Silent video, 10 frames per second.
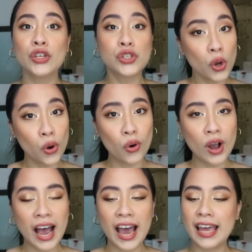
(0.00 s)

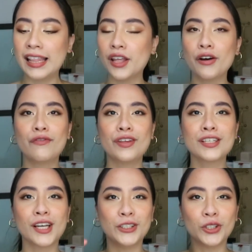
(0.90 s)
So I love
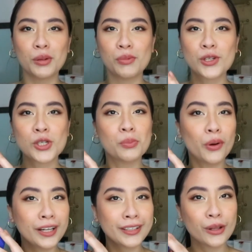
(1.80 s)
this adorable
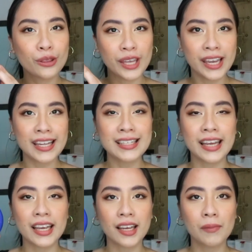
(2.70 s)
small little thing. It's
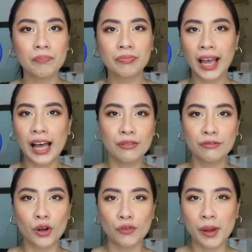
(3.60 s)
like
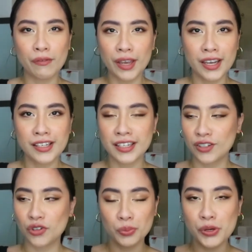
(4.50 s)
half of my face.
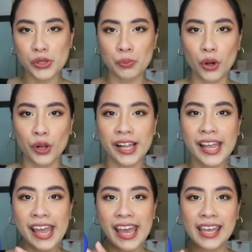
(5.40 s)
It's super small,
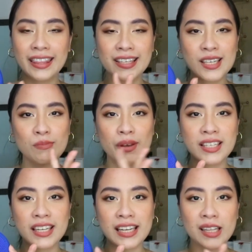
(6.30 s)
and this is
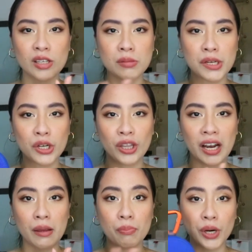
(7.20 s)
basically the speaker
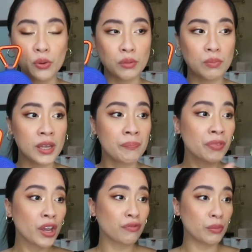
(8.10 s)
that I bring with me
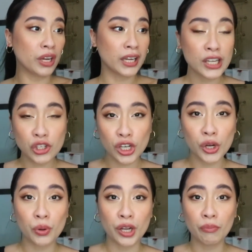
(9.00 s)
from the
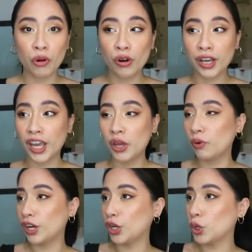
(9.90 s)
kitchen when I'm cooking,
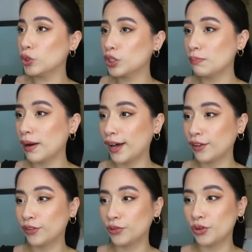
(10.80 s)
when I go to the
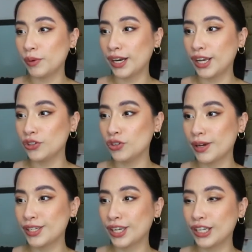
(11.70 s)
bathroom, and I do
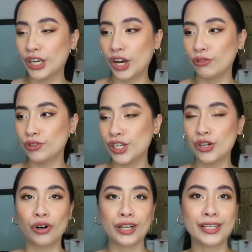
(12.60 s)
my skincare
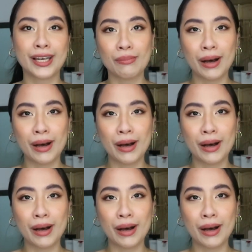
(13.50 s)
routine or I take a